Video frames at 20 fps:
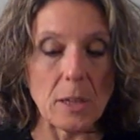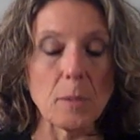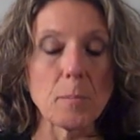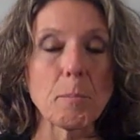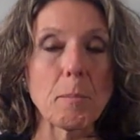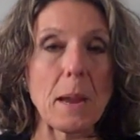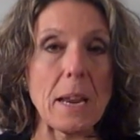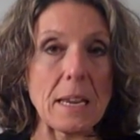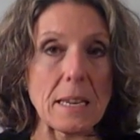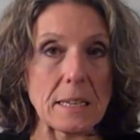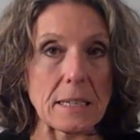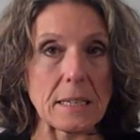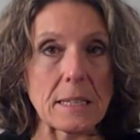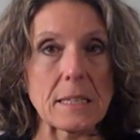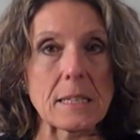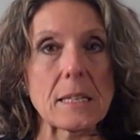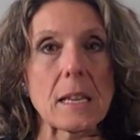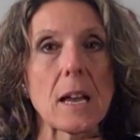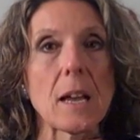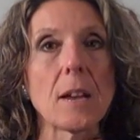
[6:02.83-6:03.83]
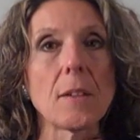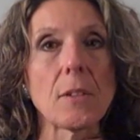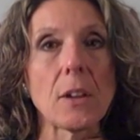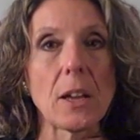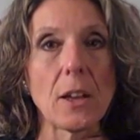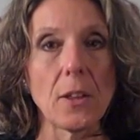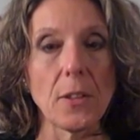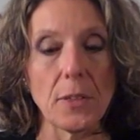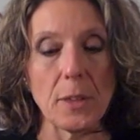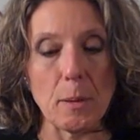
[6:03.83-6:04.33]
and maintenance of a
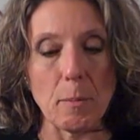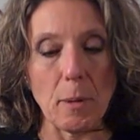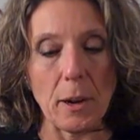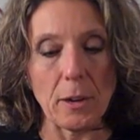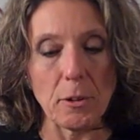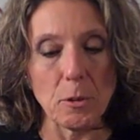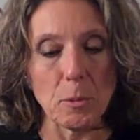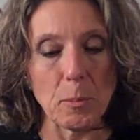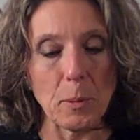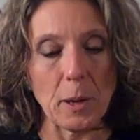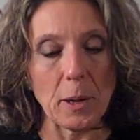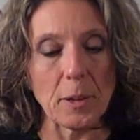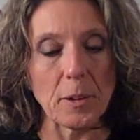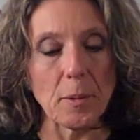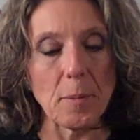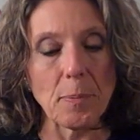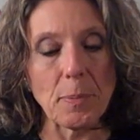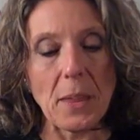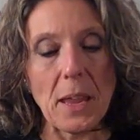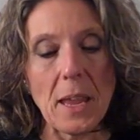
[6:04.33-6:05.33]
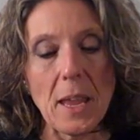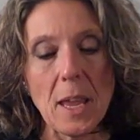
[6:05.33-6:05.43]
healthy microbiome,